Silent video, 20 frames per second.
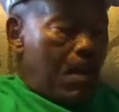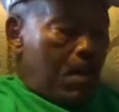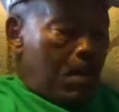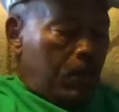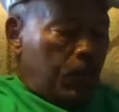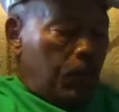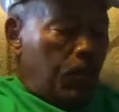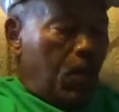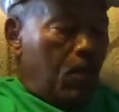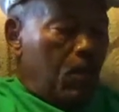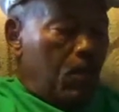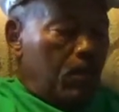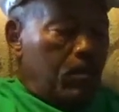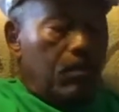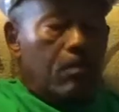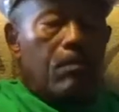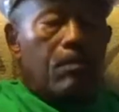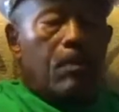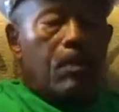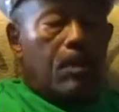So,
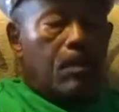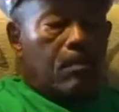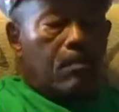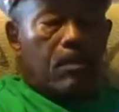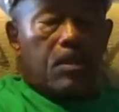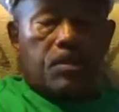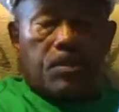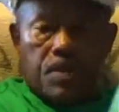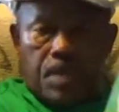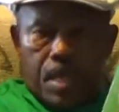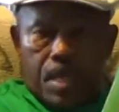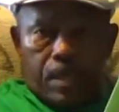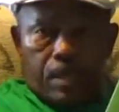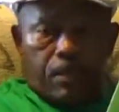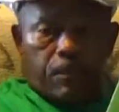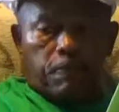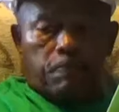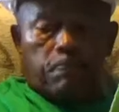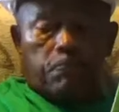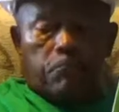The Snake.
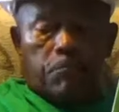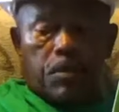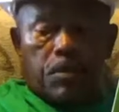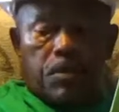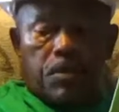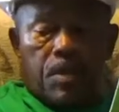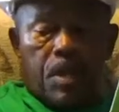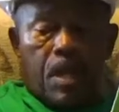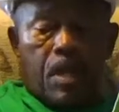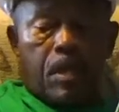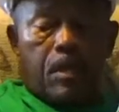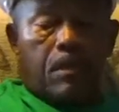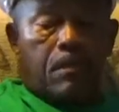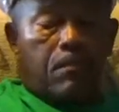The Snake.